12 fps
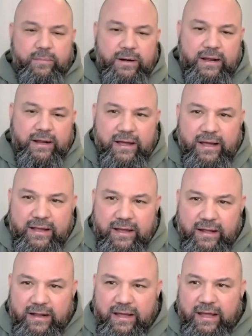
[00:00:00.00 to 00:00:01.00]
But I, I
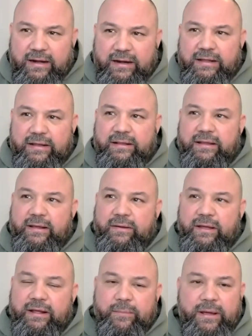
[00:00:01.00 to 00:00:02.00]
kind of had it
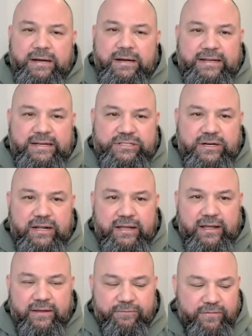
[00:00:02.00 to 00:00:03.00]
like in a meditation,
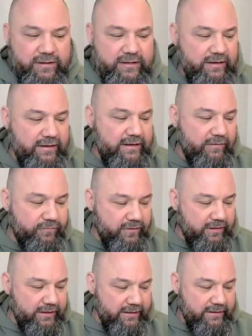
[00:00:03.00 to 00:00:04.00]
I, I felt it
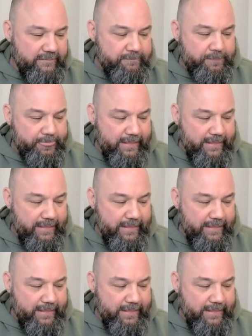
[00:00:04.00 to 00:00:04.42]
differently